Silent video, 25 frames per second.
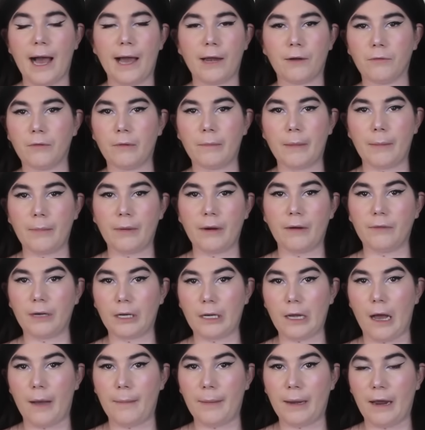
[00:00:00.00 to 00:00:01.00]
I don't remember
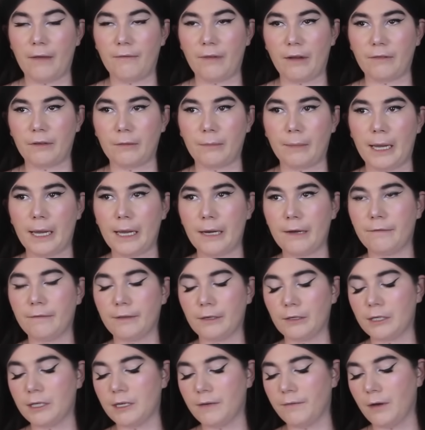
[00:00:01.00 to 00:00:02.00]
every comment I've ever made,
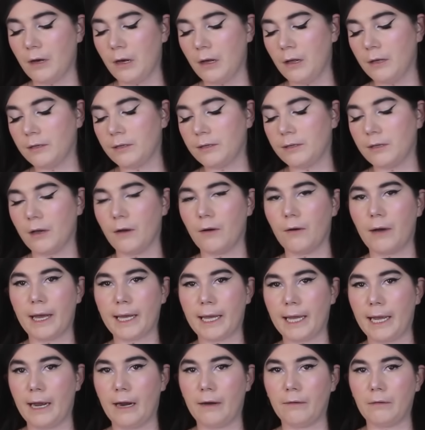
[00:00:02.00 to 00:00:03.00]
first of all. So I
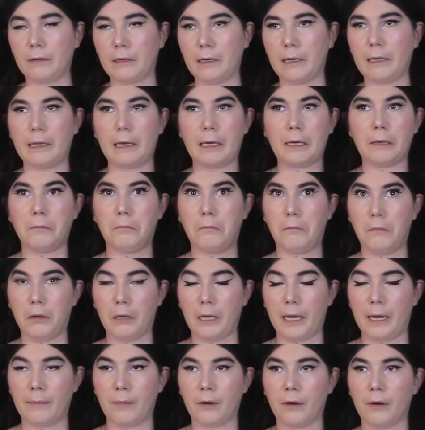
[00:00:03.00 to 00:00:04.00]
can't really, like,
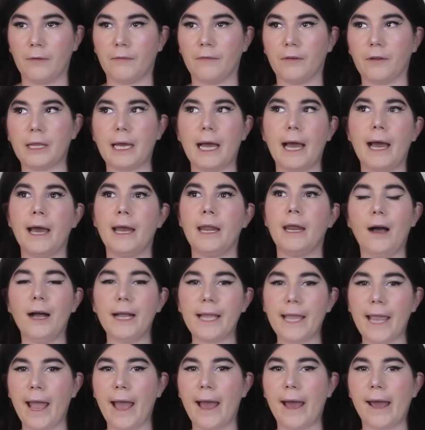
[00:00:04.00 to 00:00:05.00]
blame her for that.
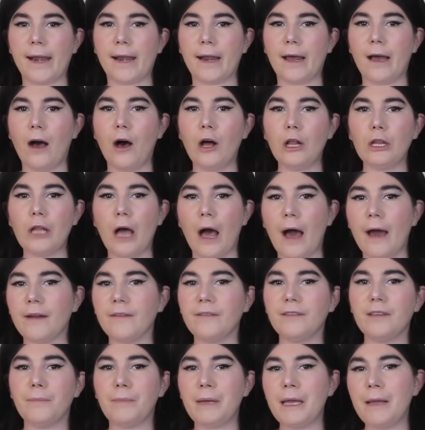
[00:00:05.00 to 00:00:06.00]
Again, a lot
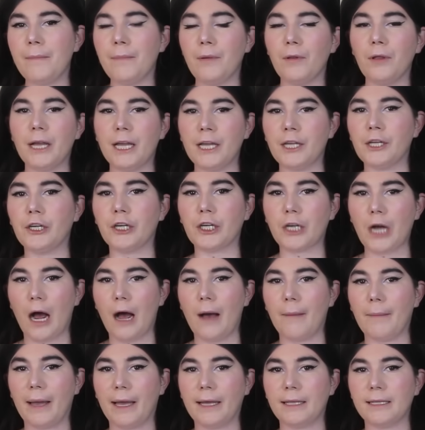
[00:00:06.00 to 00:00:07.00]
of the people in your
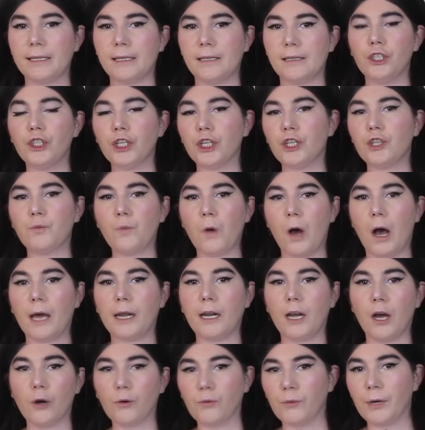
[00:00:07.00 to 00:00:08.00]
comments just
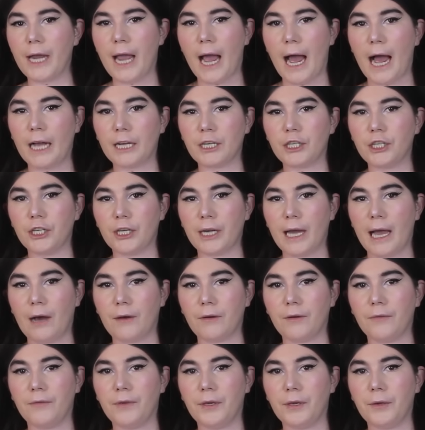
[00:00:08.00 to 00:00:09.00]
want a reaction
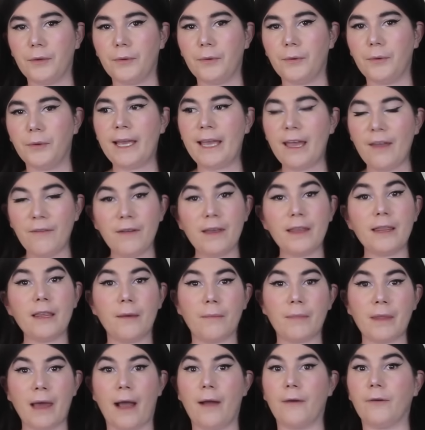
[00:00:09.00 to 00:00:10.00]
out of you. Giving
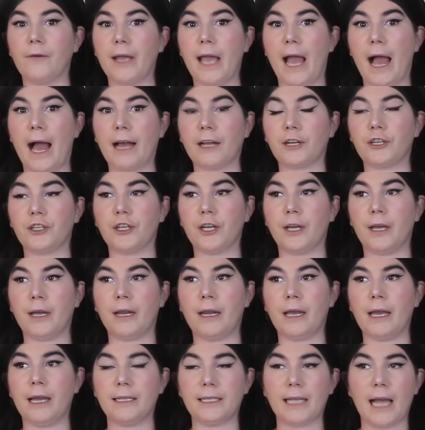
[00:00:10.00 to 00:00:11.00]
them that
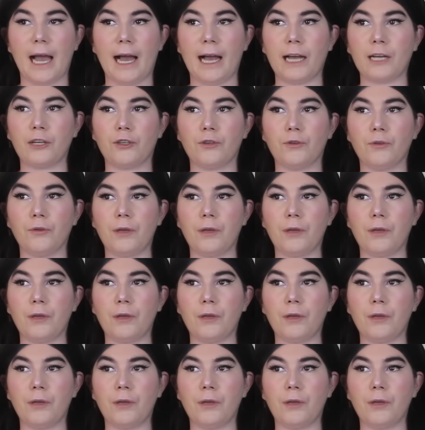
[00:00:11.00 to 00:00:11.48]
reaction is actually